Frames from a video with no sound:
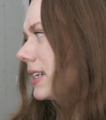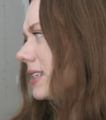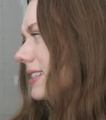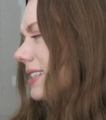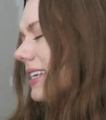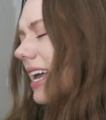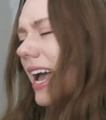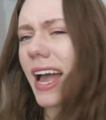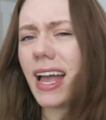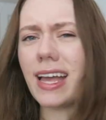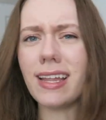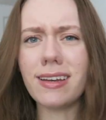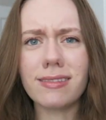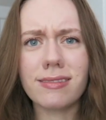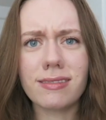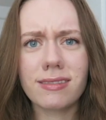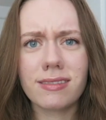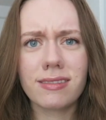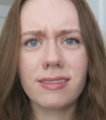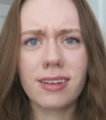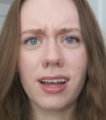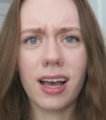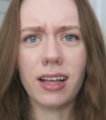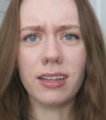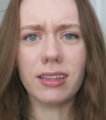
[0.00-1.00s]
10
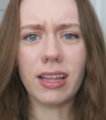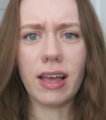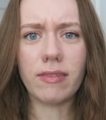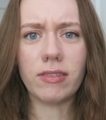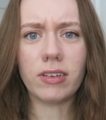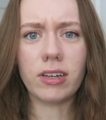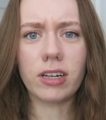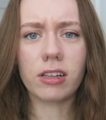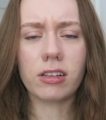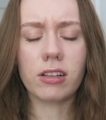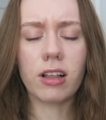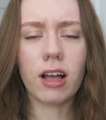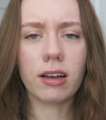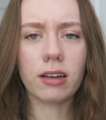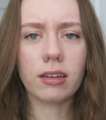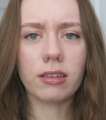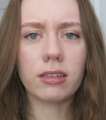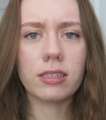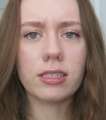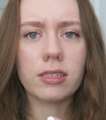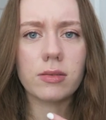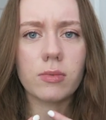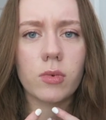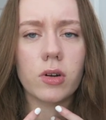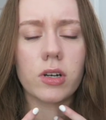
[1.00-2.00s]
11 o'clock
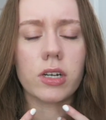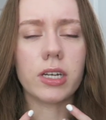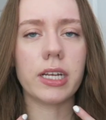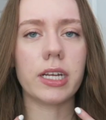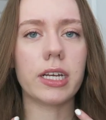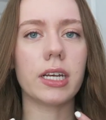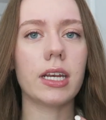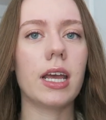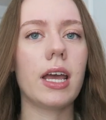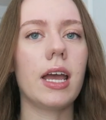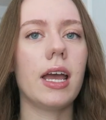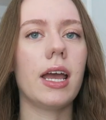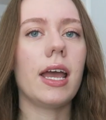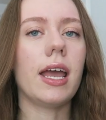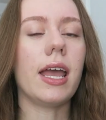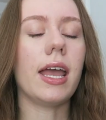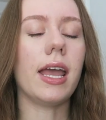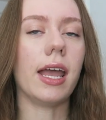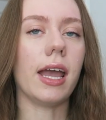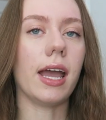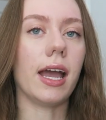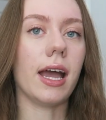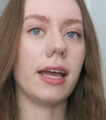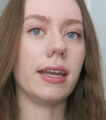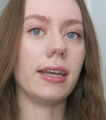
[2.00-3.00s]
this morning
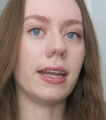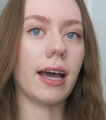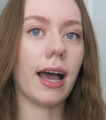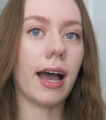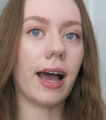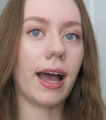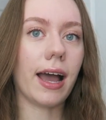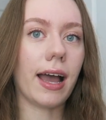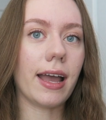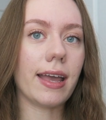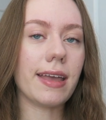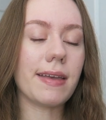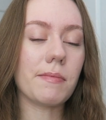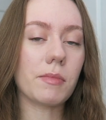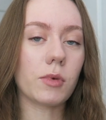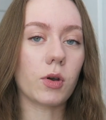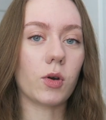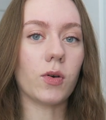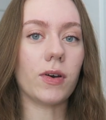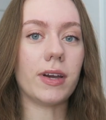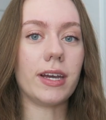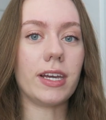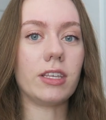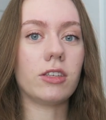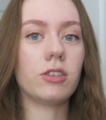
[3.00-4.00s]
and I am
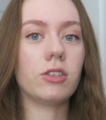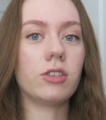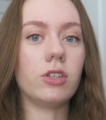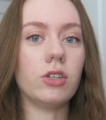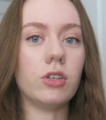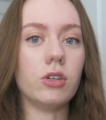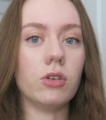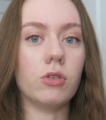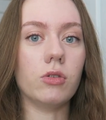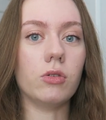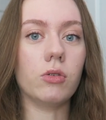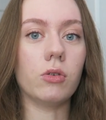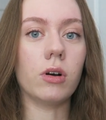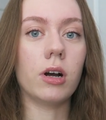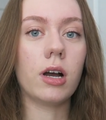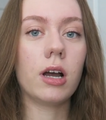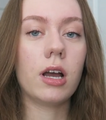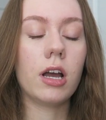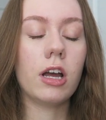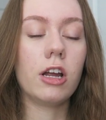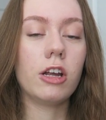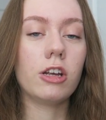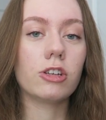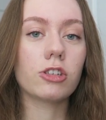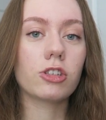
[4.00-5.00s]
going to
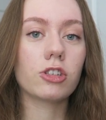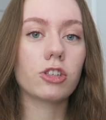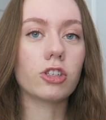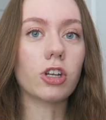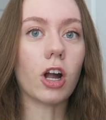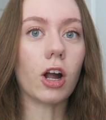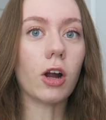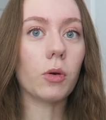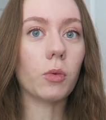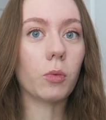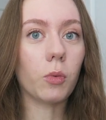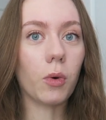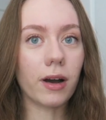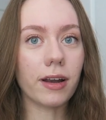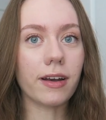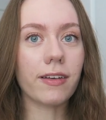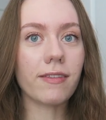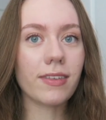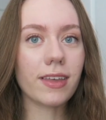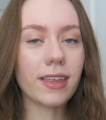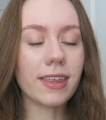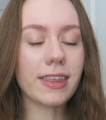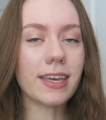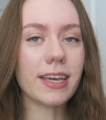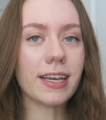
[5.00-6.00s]
start one
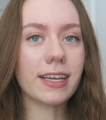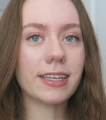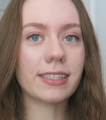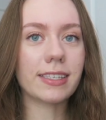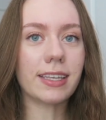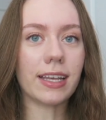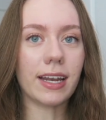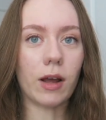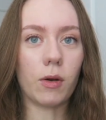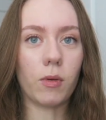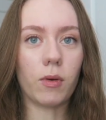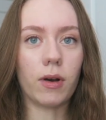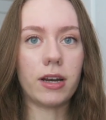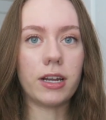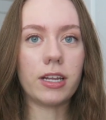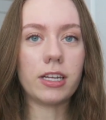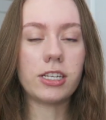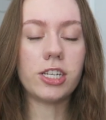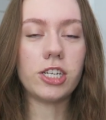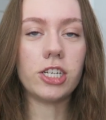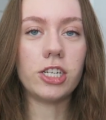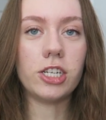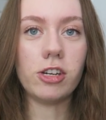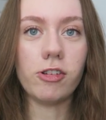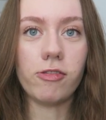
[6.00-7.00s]
of the things that I wanted
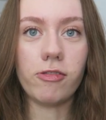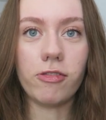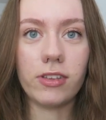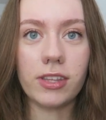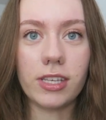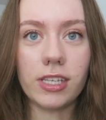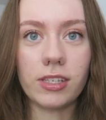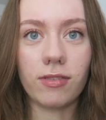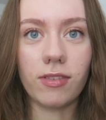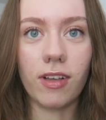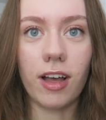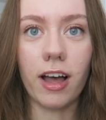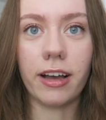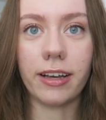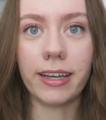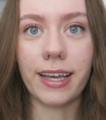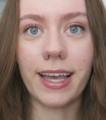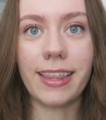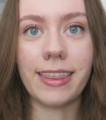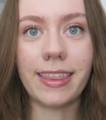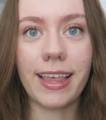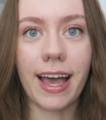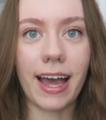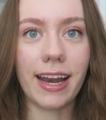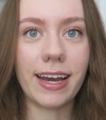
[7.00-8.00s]
to do for this vlog
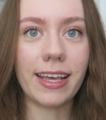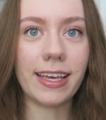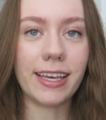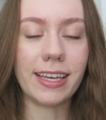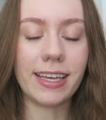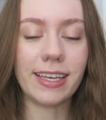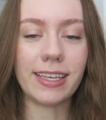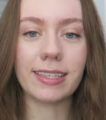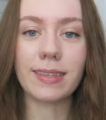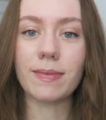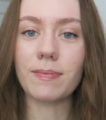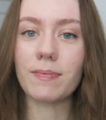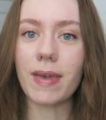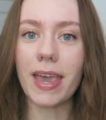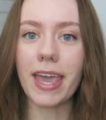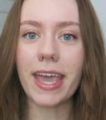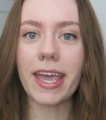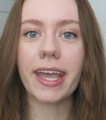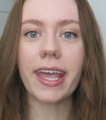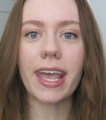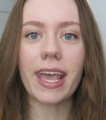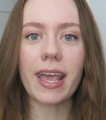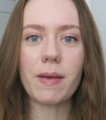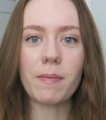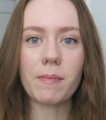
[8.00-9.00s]
and that is
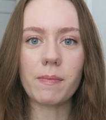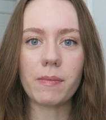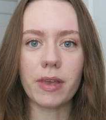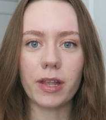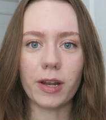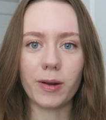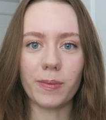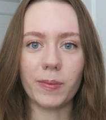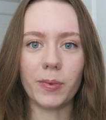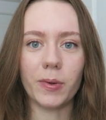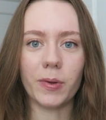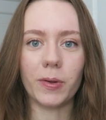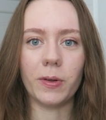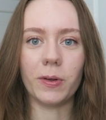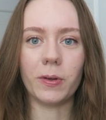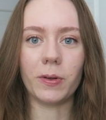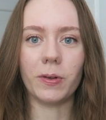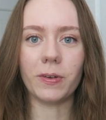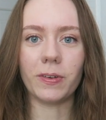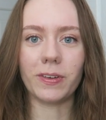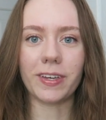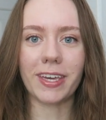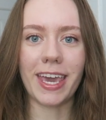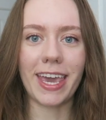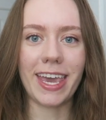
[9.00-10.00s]
make a
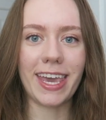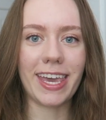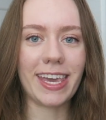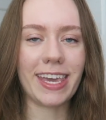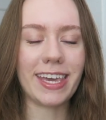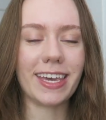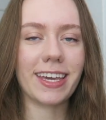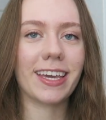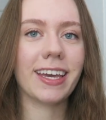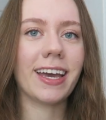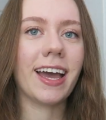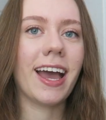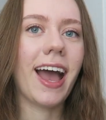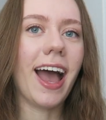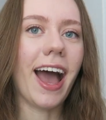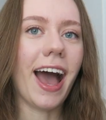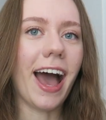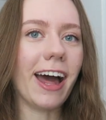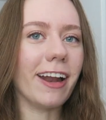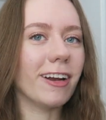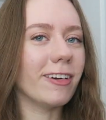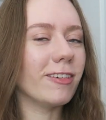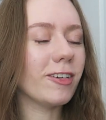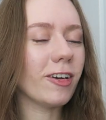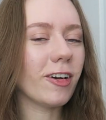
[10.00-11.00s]
minimal cake.
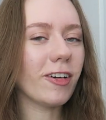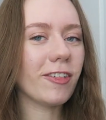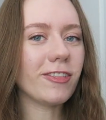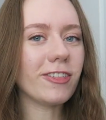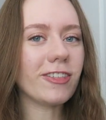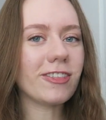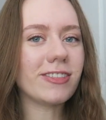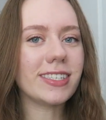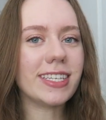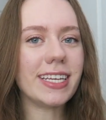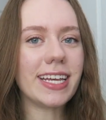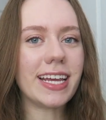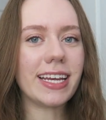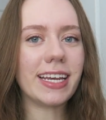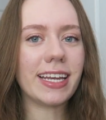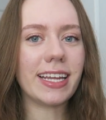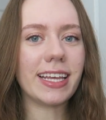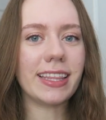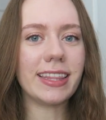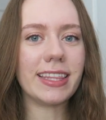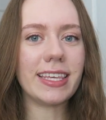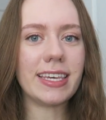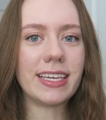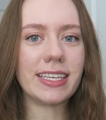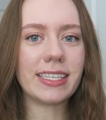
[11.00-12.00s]
I don't know if you've
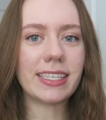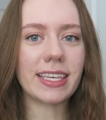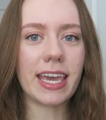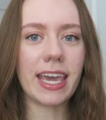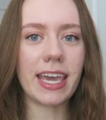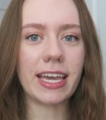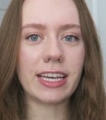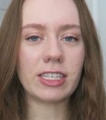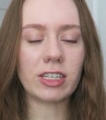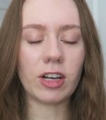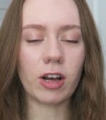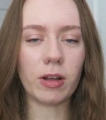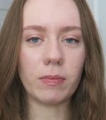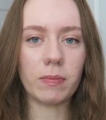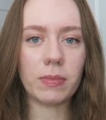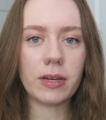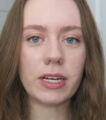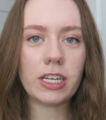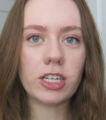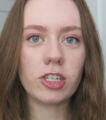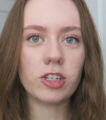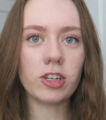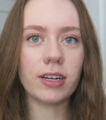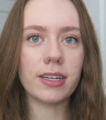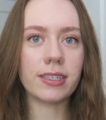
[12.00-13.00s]
seen these cakes on
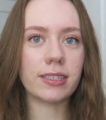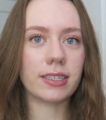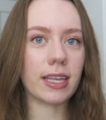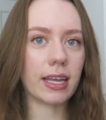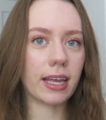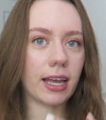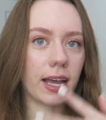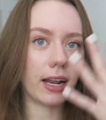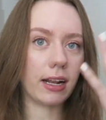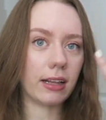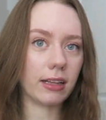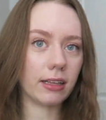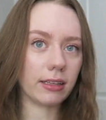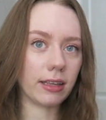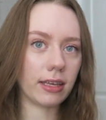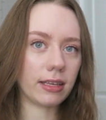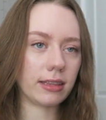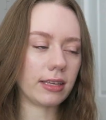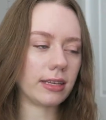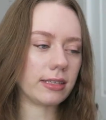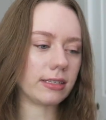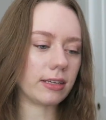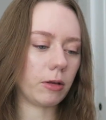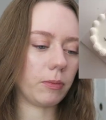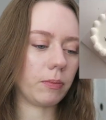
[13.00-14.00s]
Pinterest. They kind of look
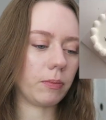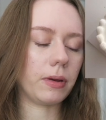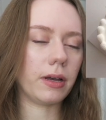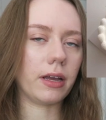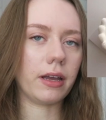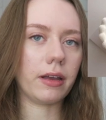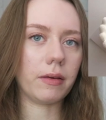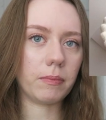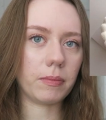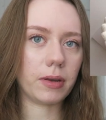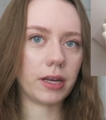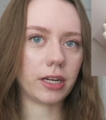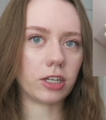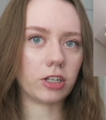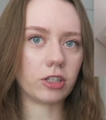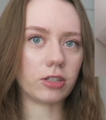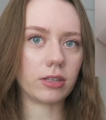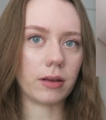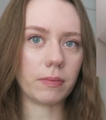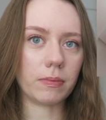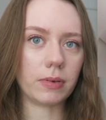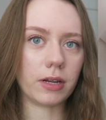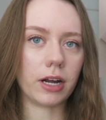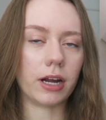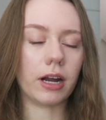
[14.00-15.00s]
like this. put pictures
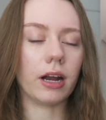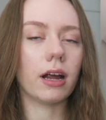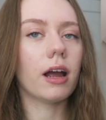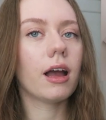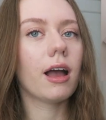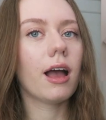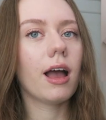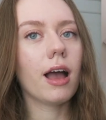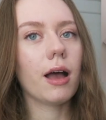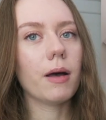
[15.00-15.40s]
up here.